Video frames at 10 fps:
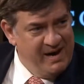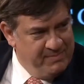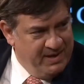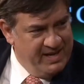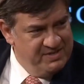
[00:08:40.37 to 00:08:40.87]

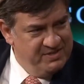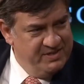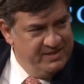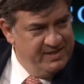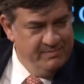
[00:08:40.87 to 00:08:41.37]

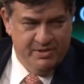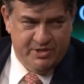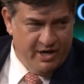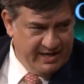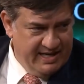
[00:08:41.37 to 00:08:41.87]
population, but
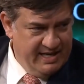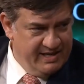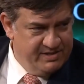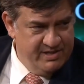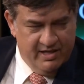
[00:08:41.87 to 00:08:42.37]
it's in our kids.